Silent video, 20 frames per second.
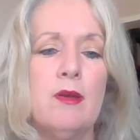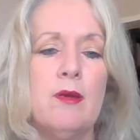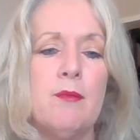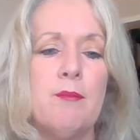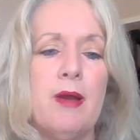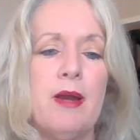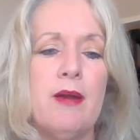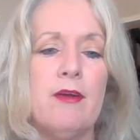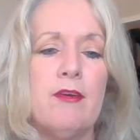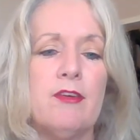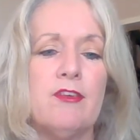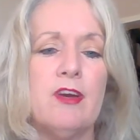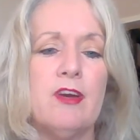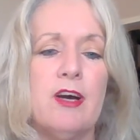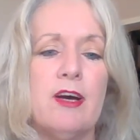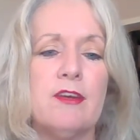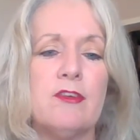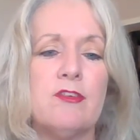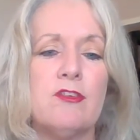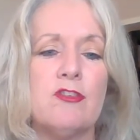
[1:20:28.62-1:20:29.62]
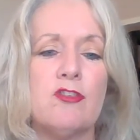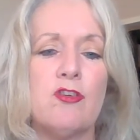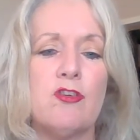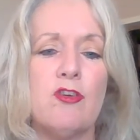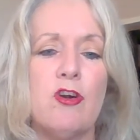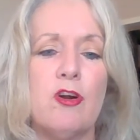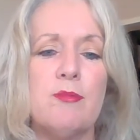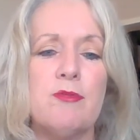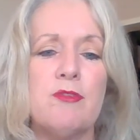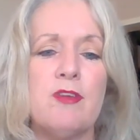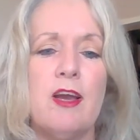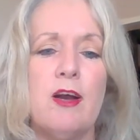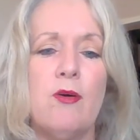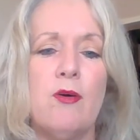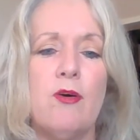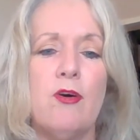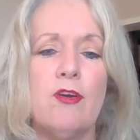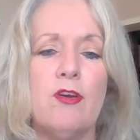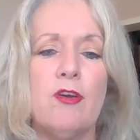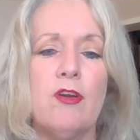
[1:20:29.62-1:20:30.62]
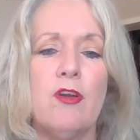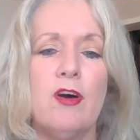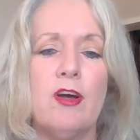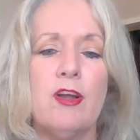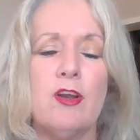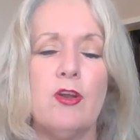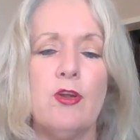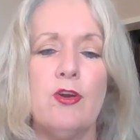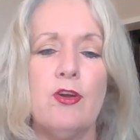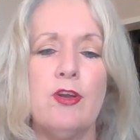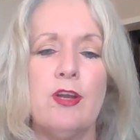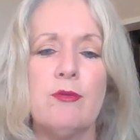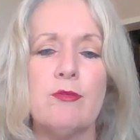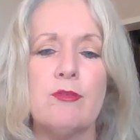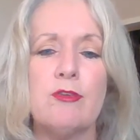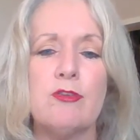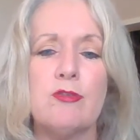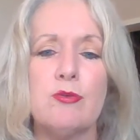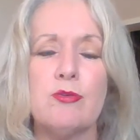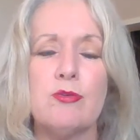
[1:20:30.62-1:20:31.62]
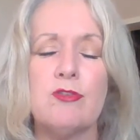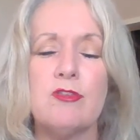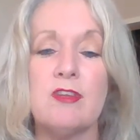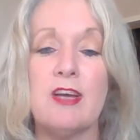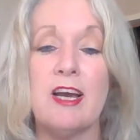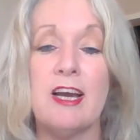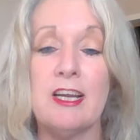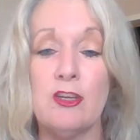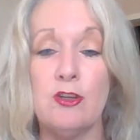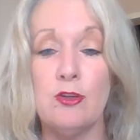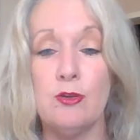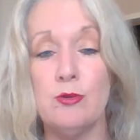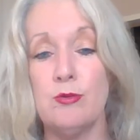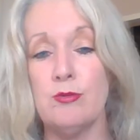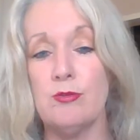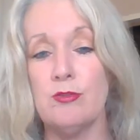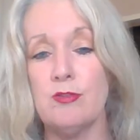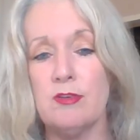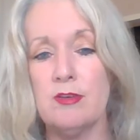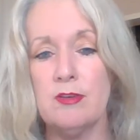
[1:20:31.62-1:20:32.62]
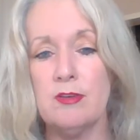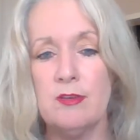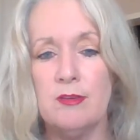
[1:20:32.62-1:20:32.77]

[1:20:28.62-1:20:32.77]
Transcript: Paradata describes how online learning resources are used.